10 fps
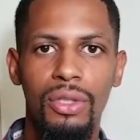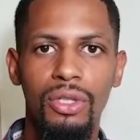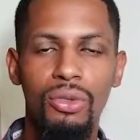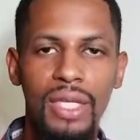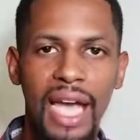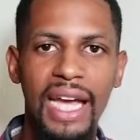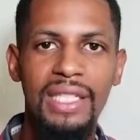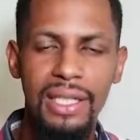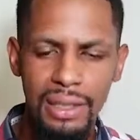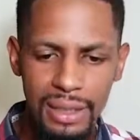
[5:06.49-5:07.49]
You got
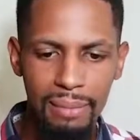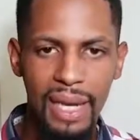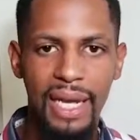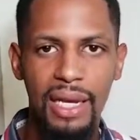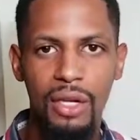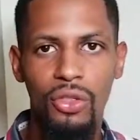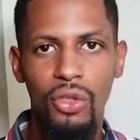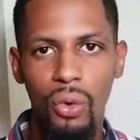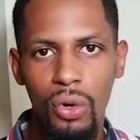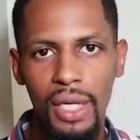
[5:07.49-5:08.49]
to demand
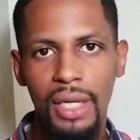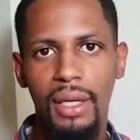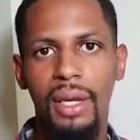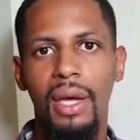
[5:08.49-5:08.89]
authority